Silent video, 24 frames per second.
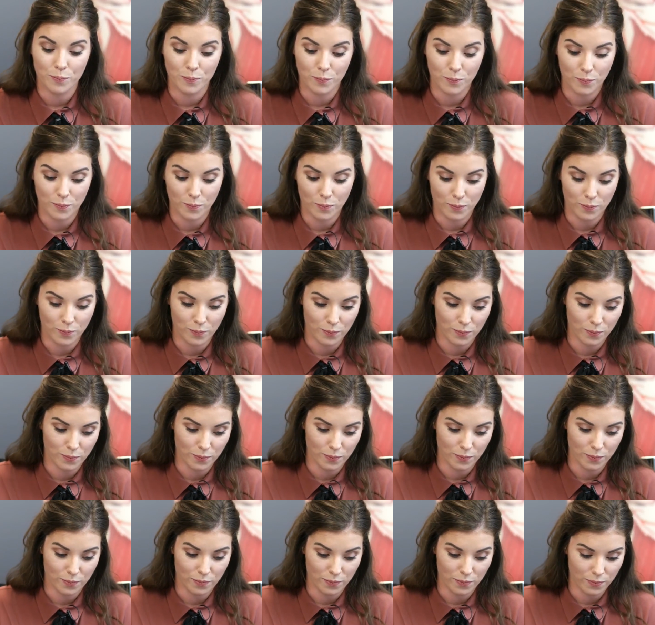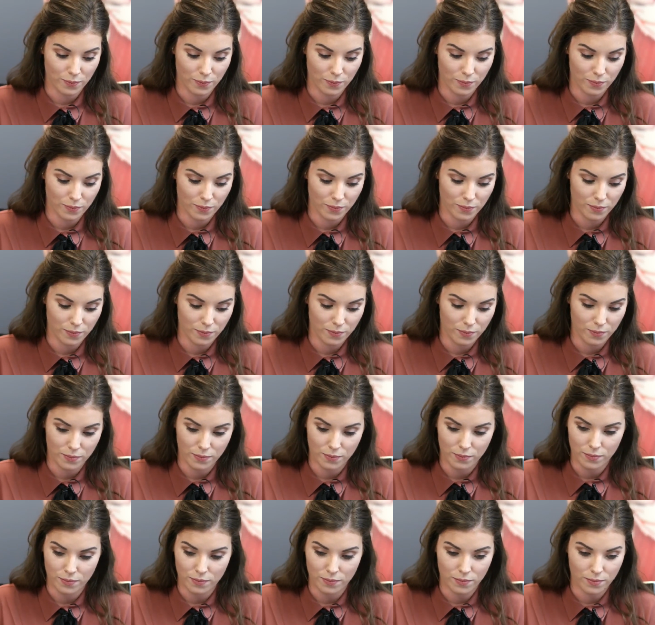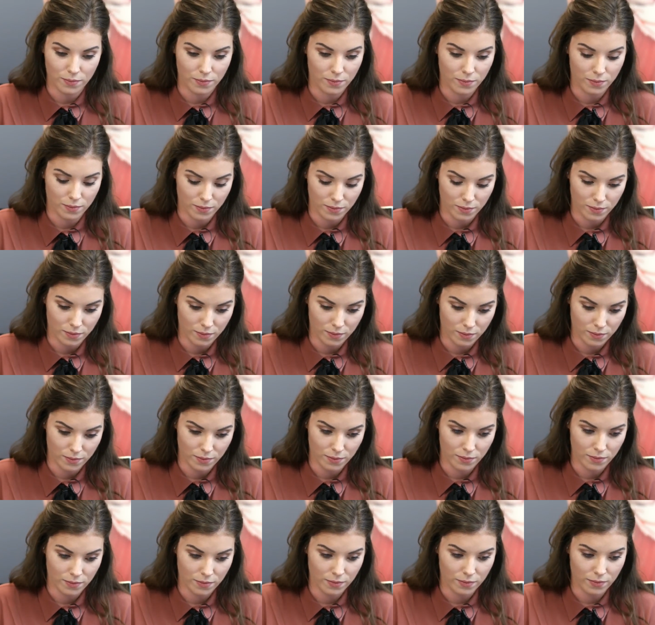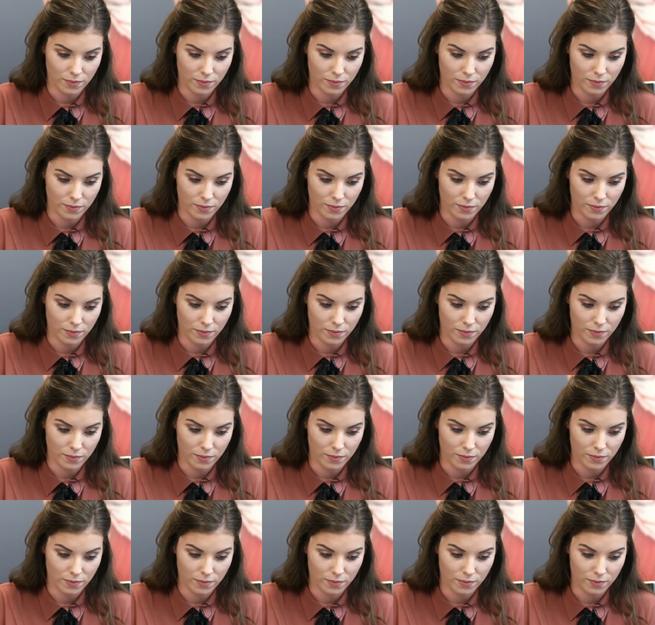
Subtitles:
Nobody speaks.